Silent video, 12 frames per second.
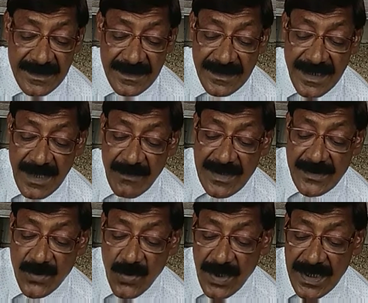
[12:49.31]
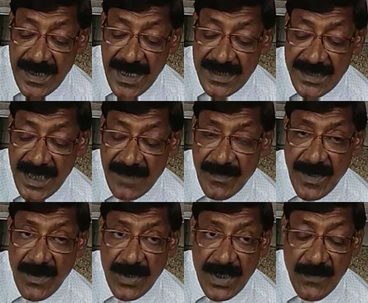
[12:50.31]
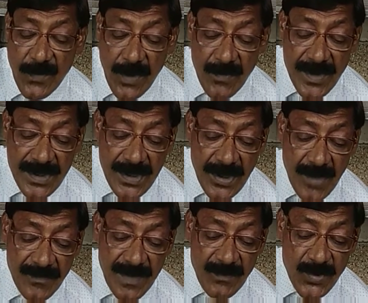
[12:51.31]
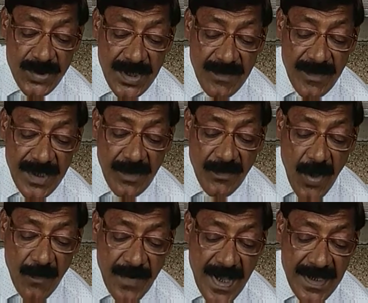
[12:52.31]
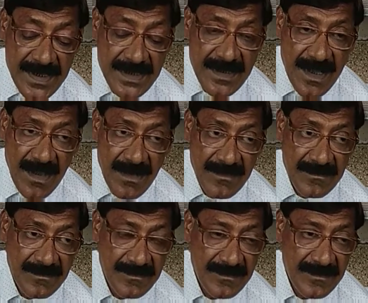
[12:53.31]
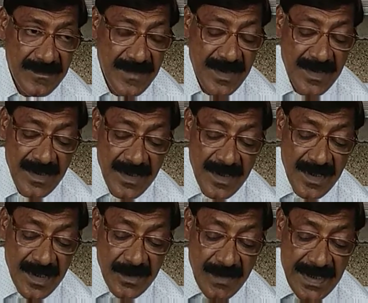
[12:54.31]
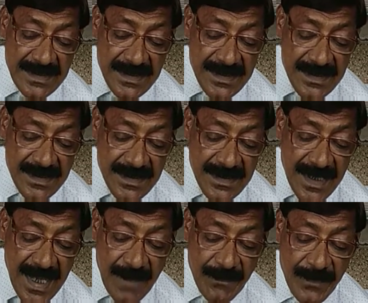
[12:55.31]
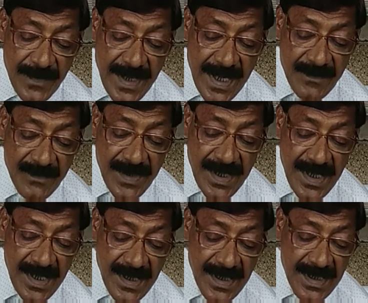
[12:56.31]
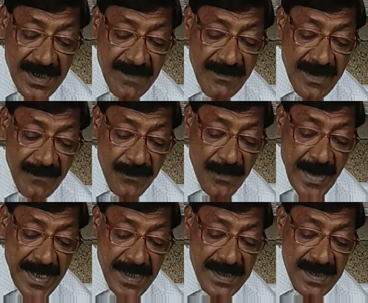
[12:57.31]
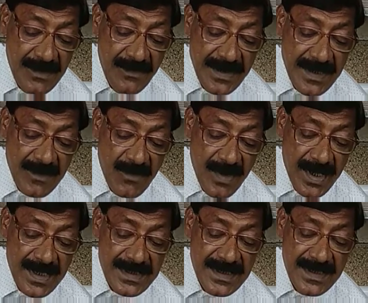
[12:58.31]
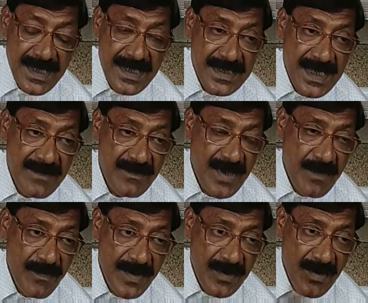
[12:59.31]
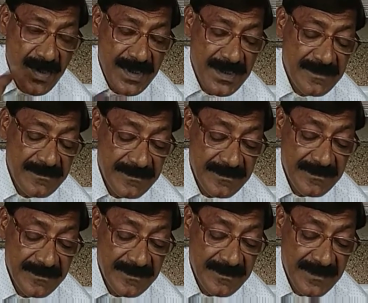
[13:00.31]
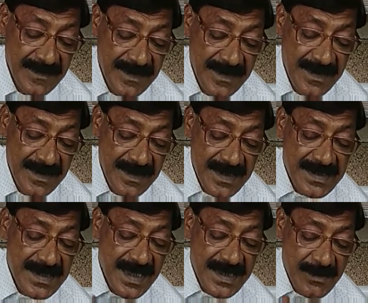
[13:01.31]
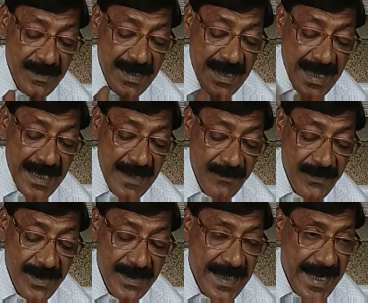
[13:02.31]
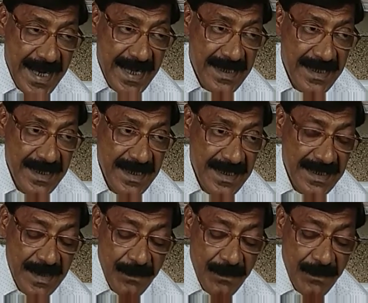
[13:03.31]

there was no clear statement on the formation of the Muslim League of Pakistan. It was happy at being given parity with the Congress in the interim government also. The Sikhs were unhappy that the